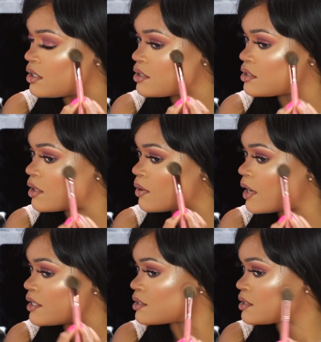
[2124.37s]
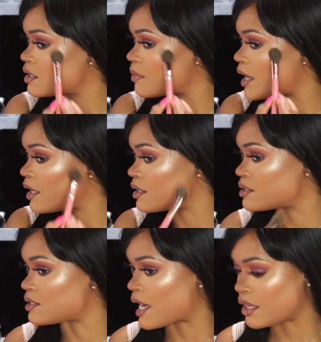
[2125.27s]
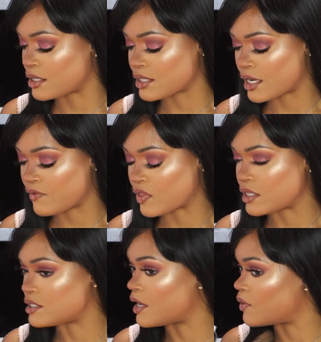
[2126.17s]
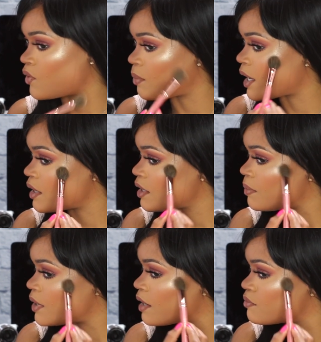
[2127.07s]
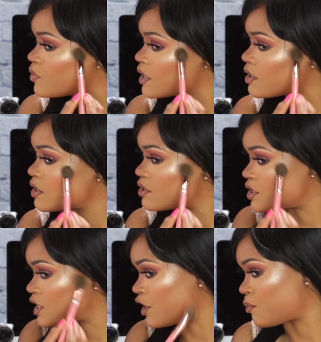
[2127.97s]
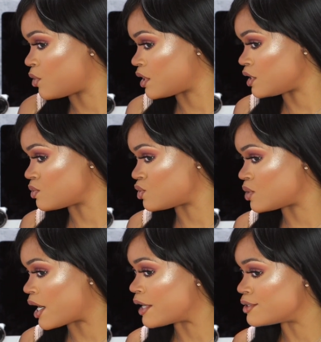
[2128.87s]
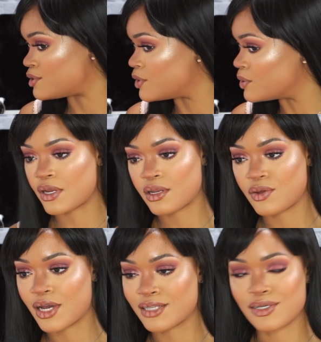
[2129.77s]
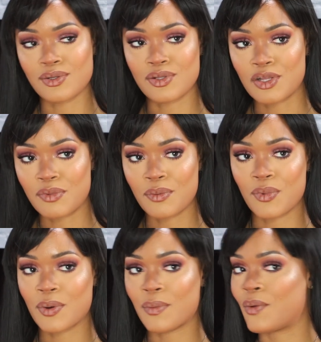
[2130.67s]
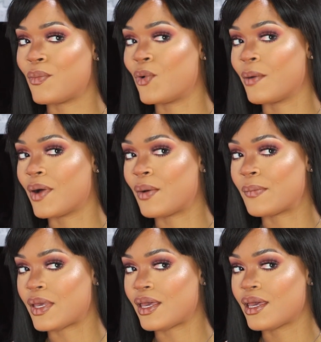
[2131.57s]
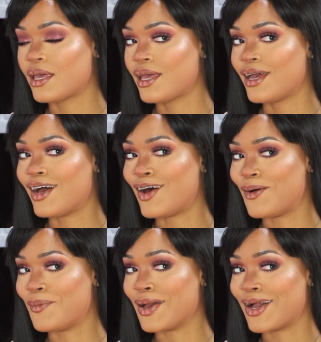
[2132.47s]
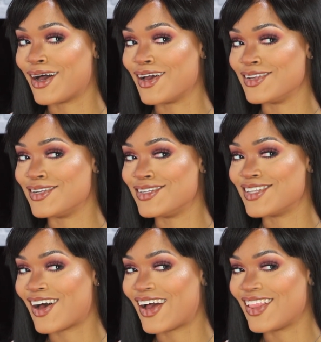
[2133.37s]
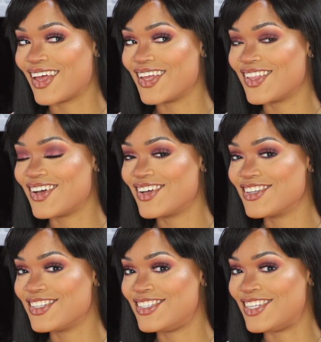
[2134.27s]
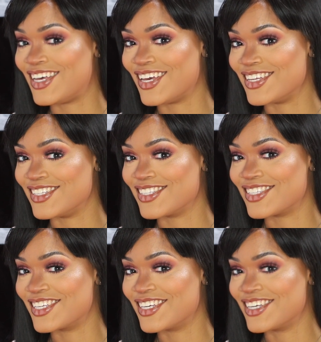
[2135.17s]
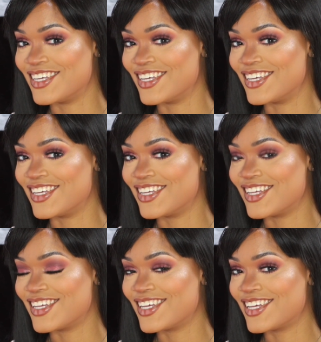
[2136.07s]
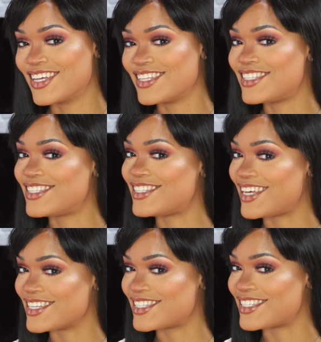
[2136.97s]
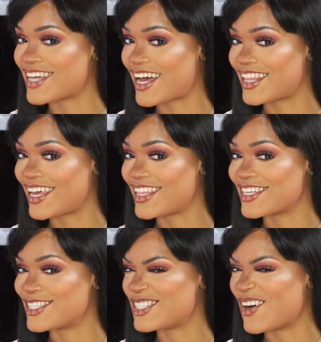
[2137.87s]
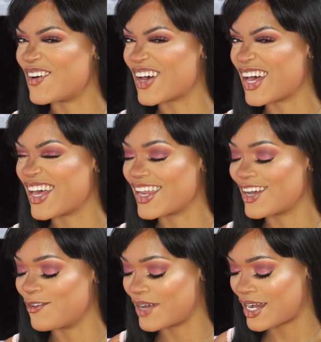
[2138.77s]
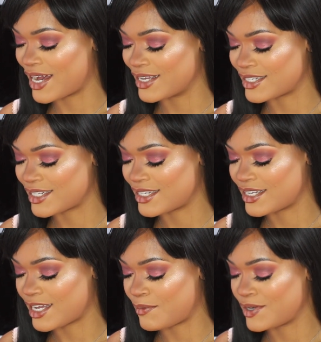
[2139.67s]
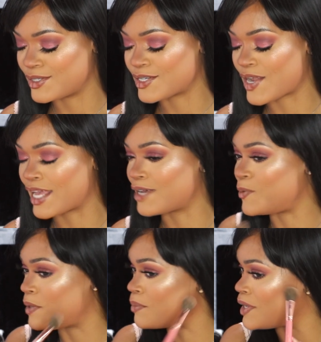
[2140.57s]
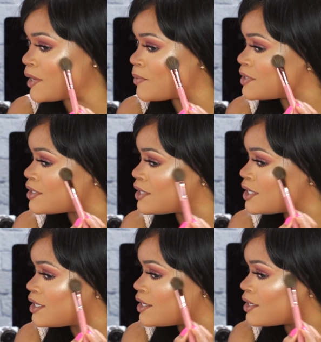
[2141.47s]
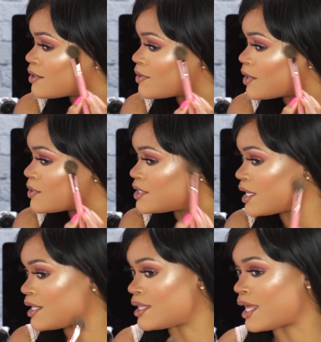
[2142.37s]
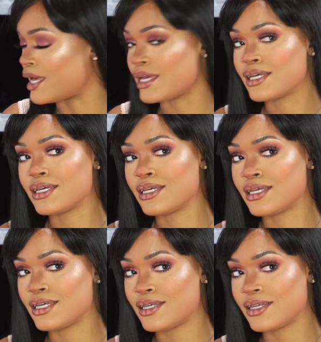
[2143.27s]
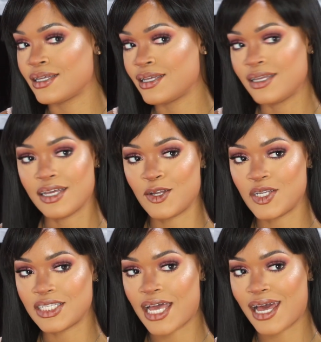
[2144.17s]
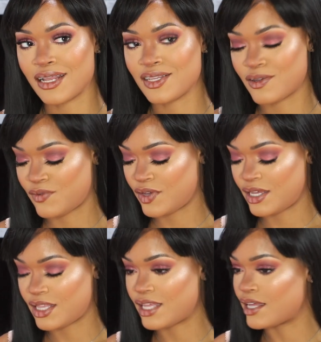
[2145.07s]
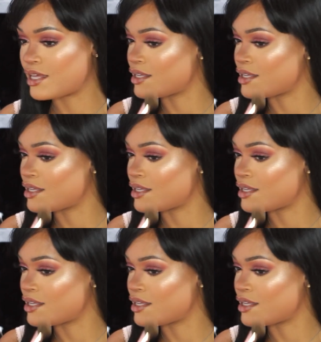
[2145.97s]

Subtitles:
So I just took my L in silence. I didn't really tell nobody, but I'm working on just sharing more things with you guys too. And you guys can know a little bit more about me. Oh my gosh, this highlight though, sis, this highlight looks so good. Oh my gosh, I'm gonna try queen being. What's that look like? I'm just adding different, like,